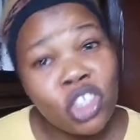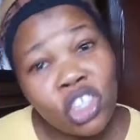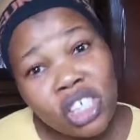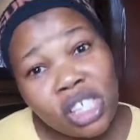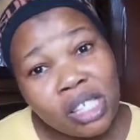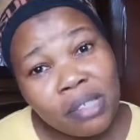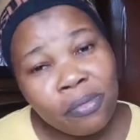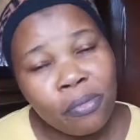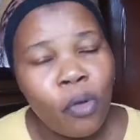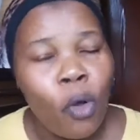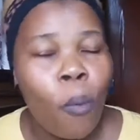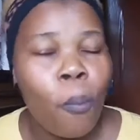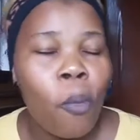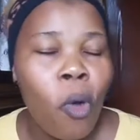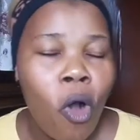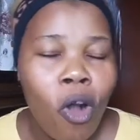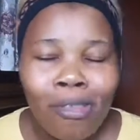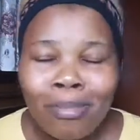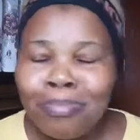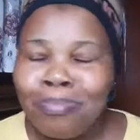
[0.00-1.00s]
gist, for
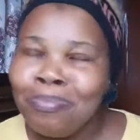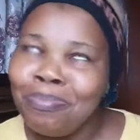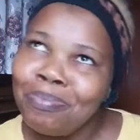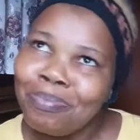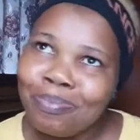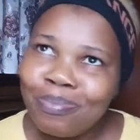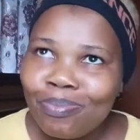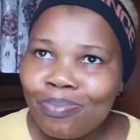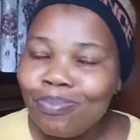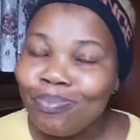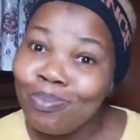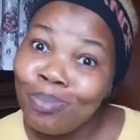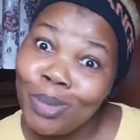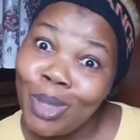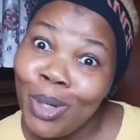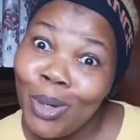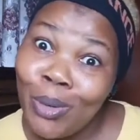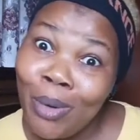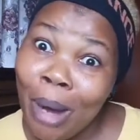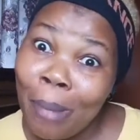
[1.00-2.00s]
more
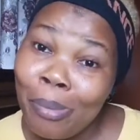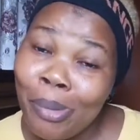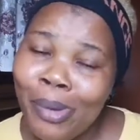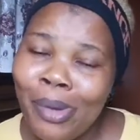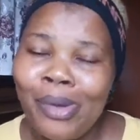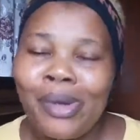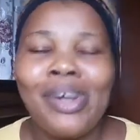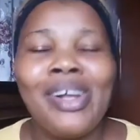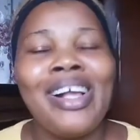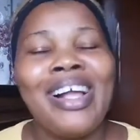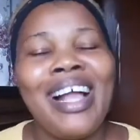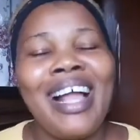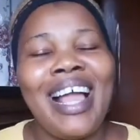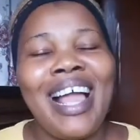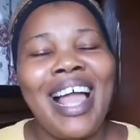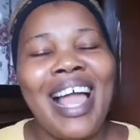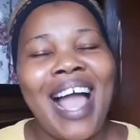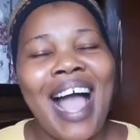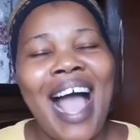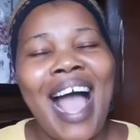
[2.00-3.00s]
rapport.
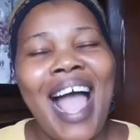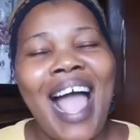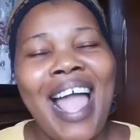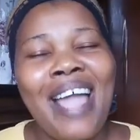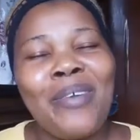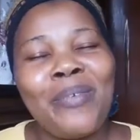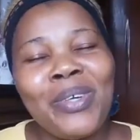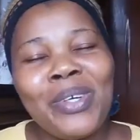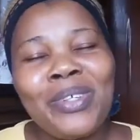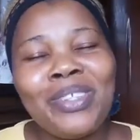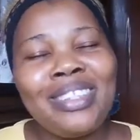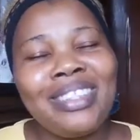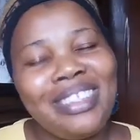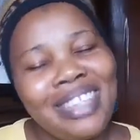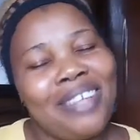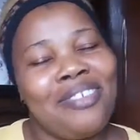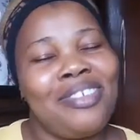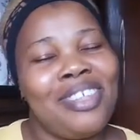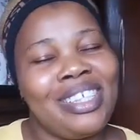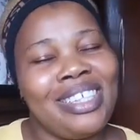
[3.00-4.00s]
I will
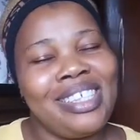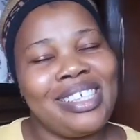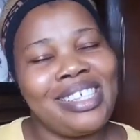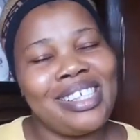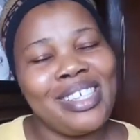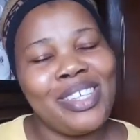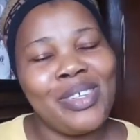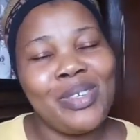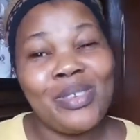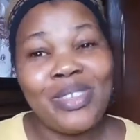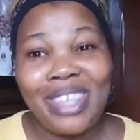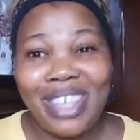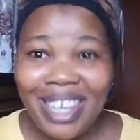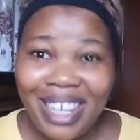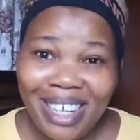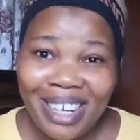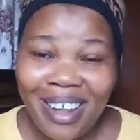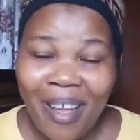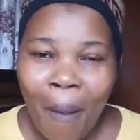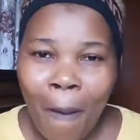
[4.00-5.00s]
definitely see you
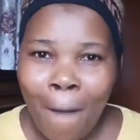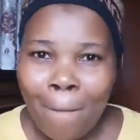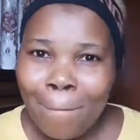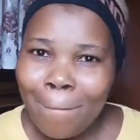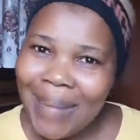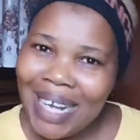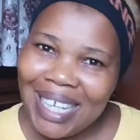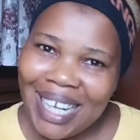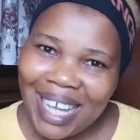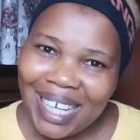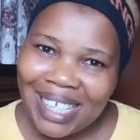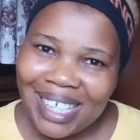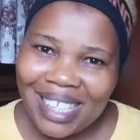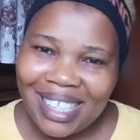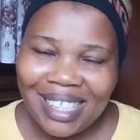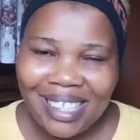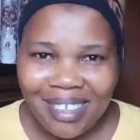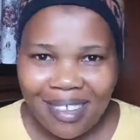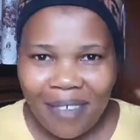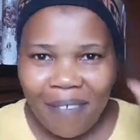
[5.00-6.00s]
in my
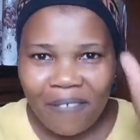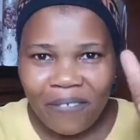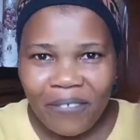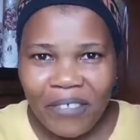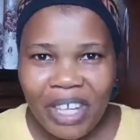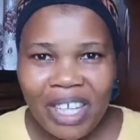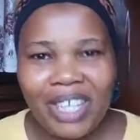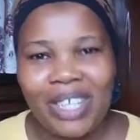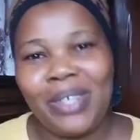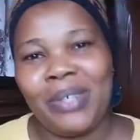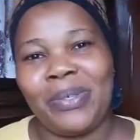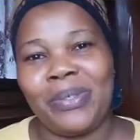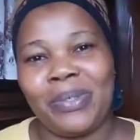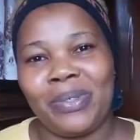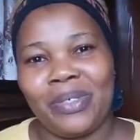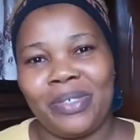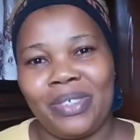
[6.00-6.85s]
next video.